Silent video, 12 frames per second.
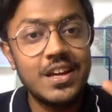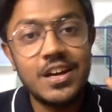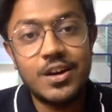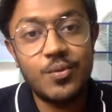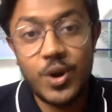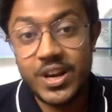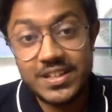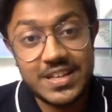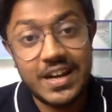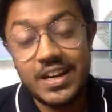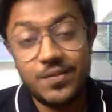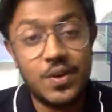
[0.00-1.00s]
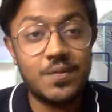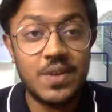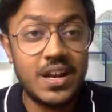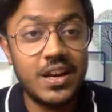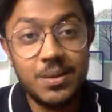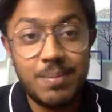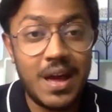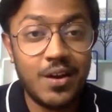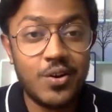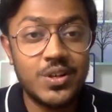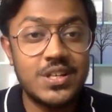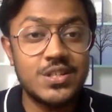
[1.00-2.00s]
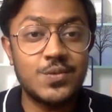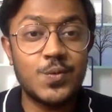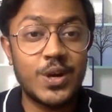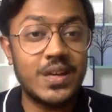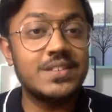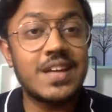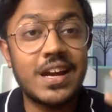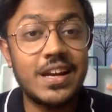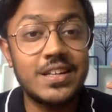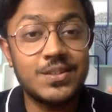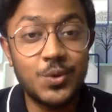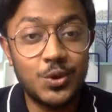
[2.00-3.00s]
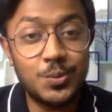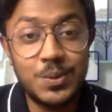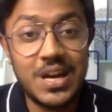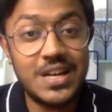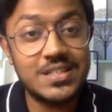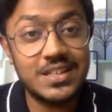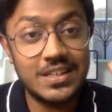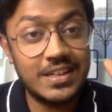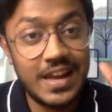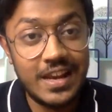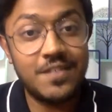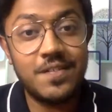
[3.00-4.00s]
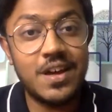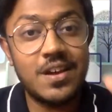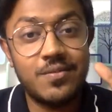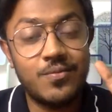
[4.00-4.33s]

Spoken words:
What exactly, if you have done any bank audits, what exactly is going to be asked in LFAR,